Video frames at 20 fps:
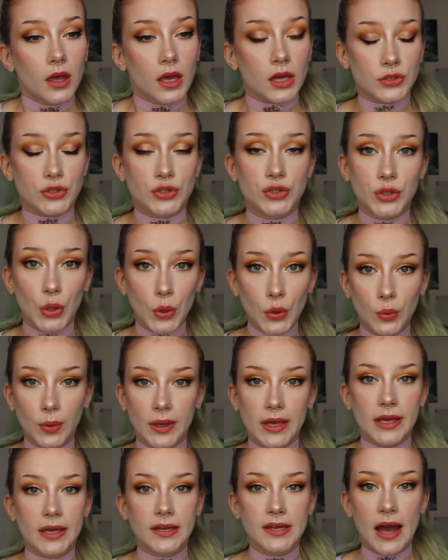it's so
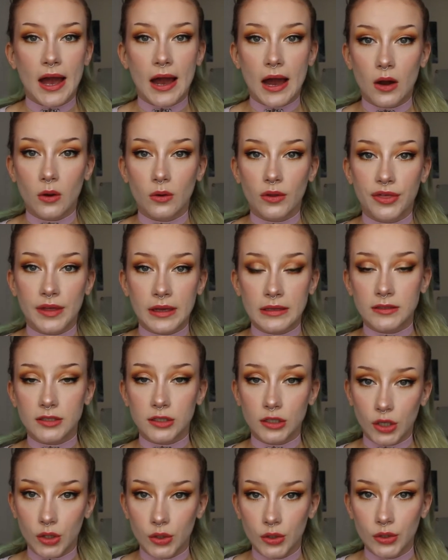weird how things
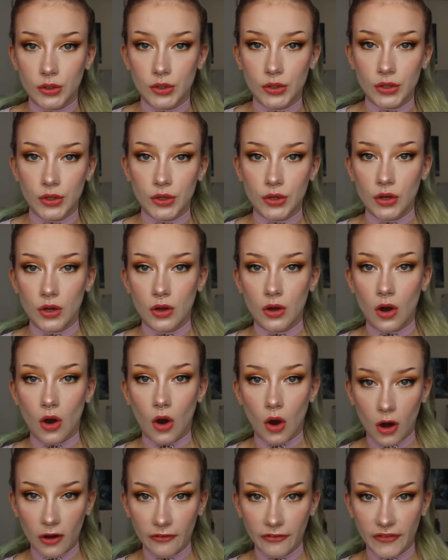look
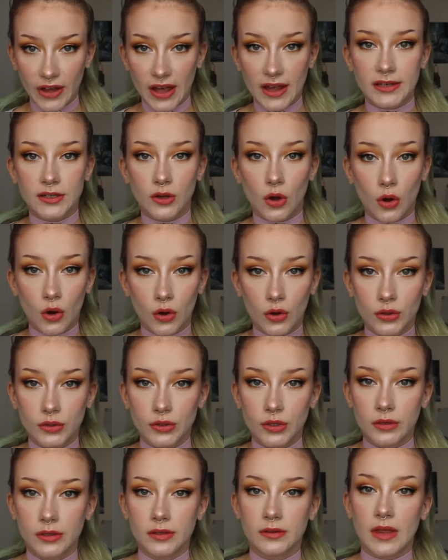off and
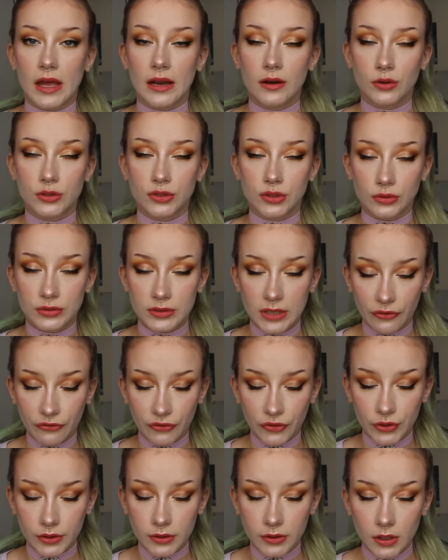on. They look so
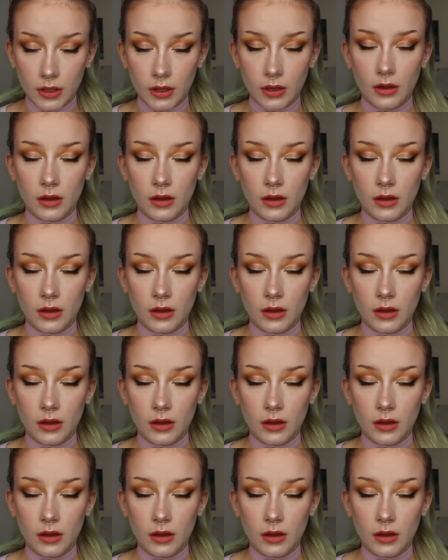different.